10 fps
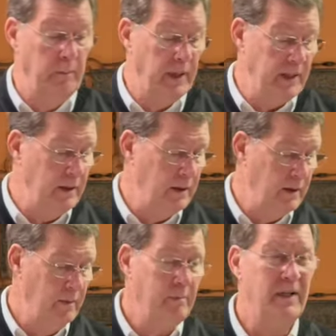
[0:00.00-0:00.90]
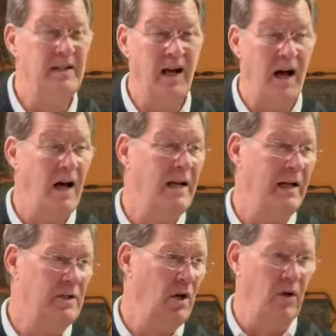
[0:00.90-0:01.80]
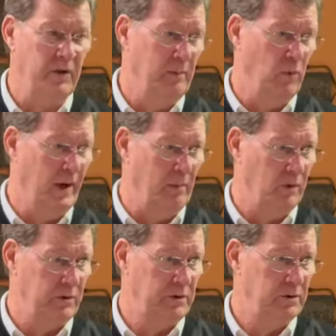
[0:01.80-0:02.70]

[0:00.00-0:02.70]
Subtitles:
But God had called them rebels,